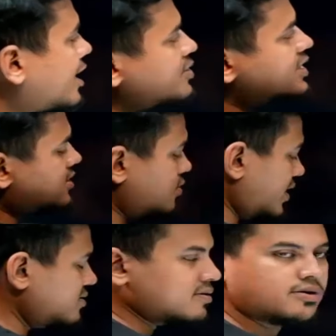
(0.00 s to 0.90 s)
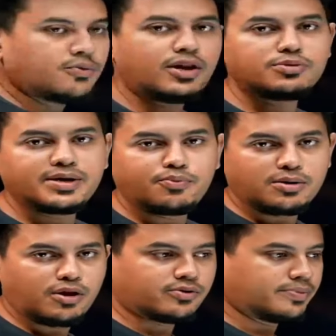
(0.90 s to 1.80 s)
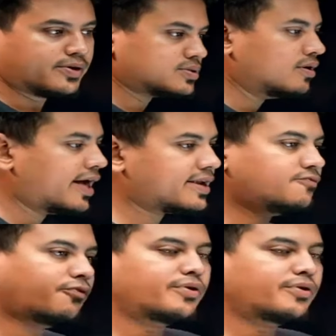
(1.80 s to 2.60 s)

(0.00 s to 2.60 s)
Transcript: Carbon tetrachloride will not be a polar molecule because at